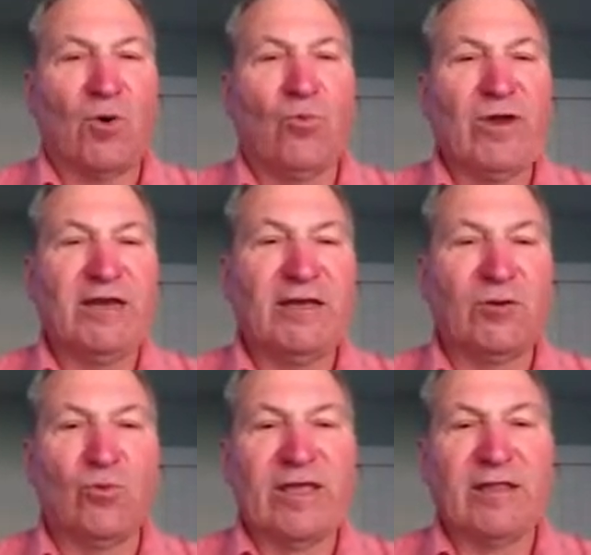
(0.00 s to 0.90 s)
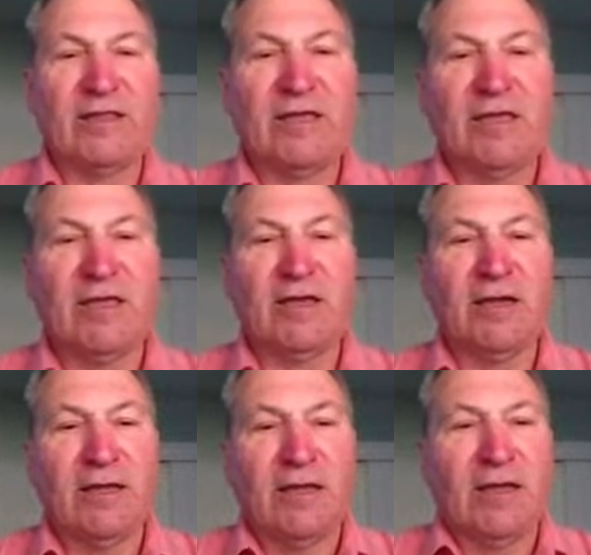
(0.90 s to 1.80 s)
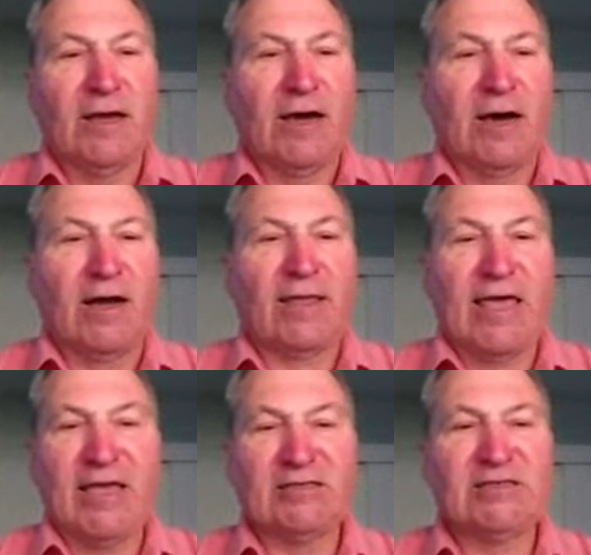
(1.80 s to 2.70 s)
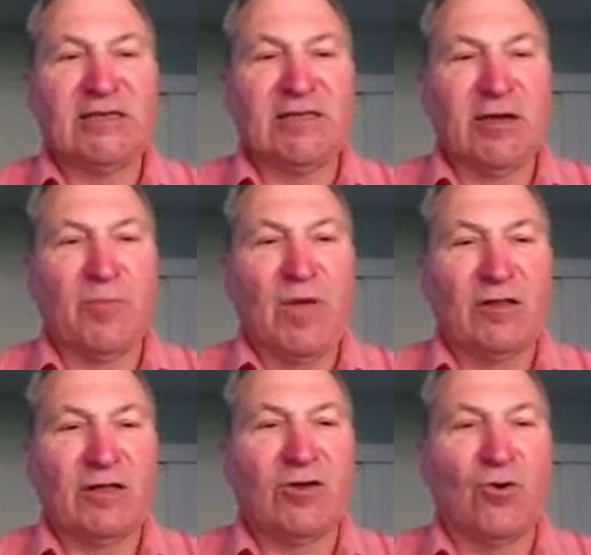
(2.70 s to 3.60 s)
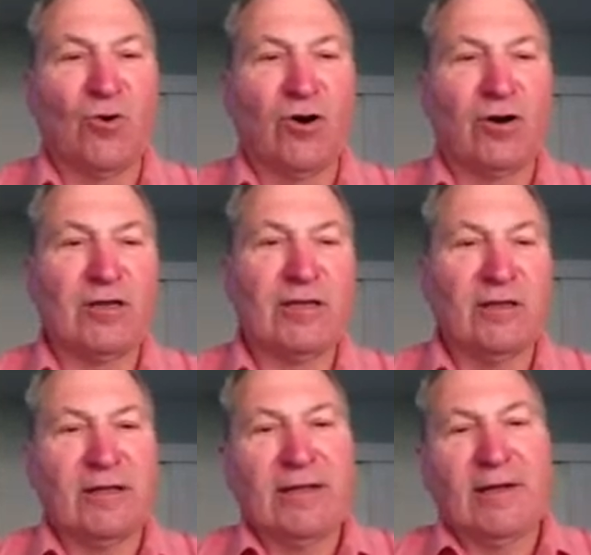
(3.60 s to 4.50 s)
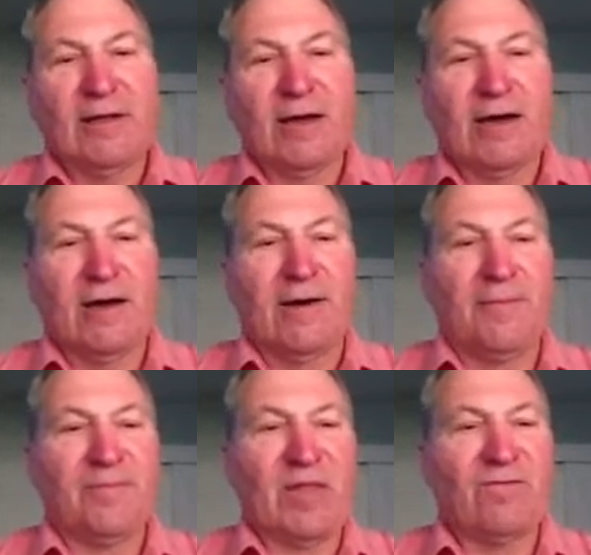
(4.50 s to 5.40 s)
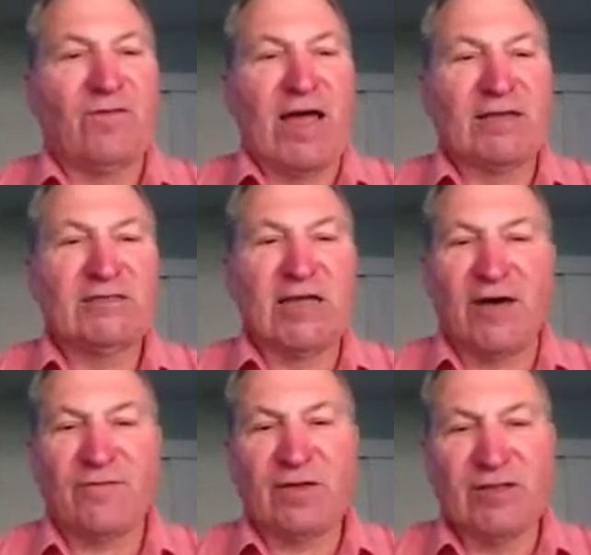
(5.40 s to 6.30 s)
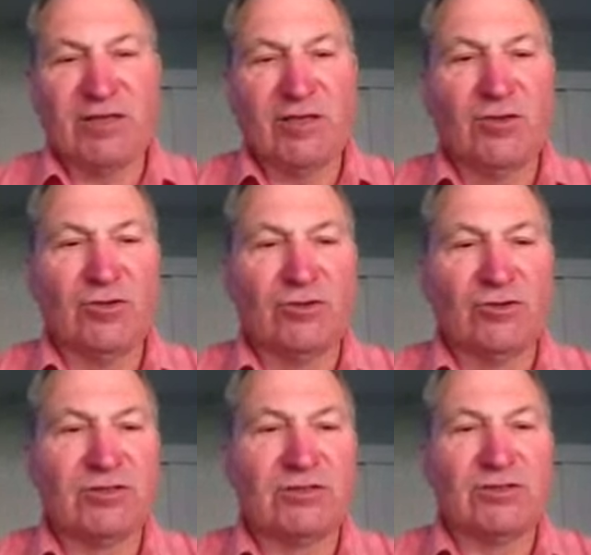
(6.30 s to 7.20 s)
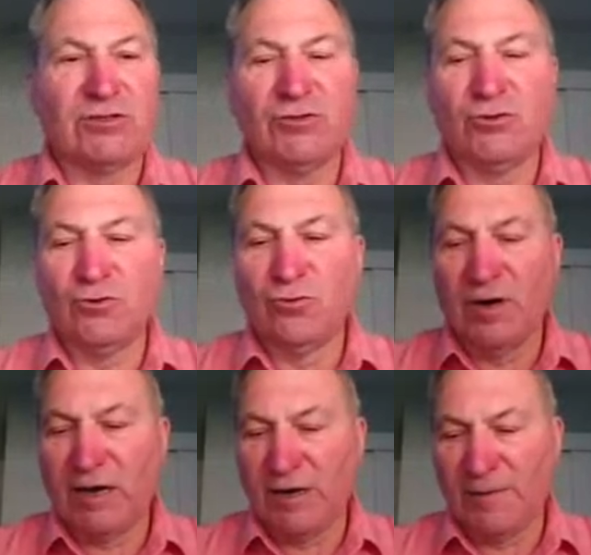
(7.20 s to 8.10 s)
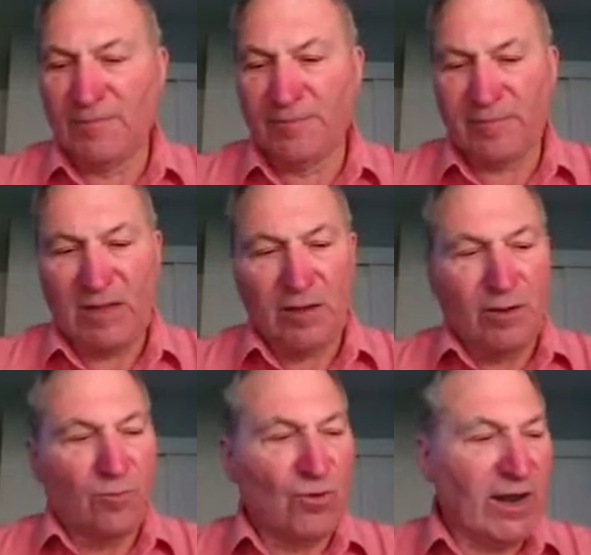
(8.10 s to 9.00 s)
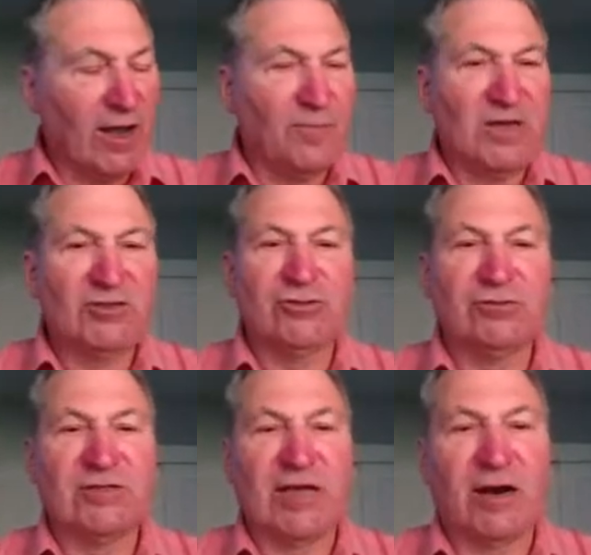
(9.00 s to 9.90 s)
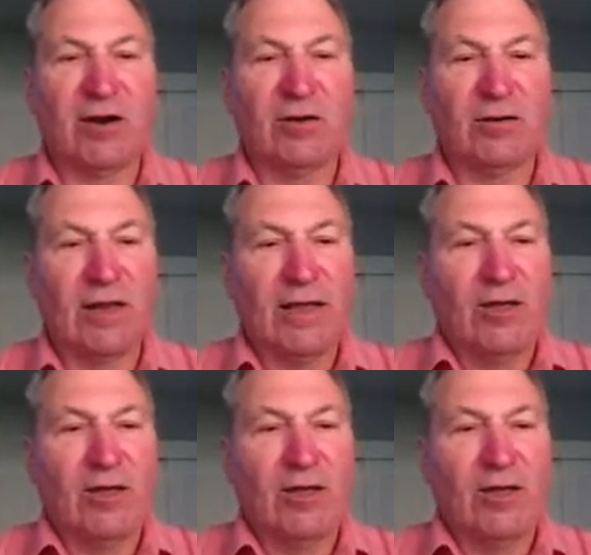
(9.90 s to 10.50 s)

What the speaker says: We did win the case in the appellant court. Flagstaff continues to bring up issues there.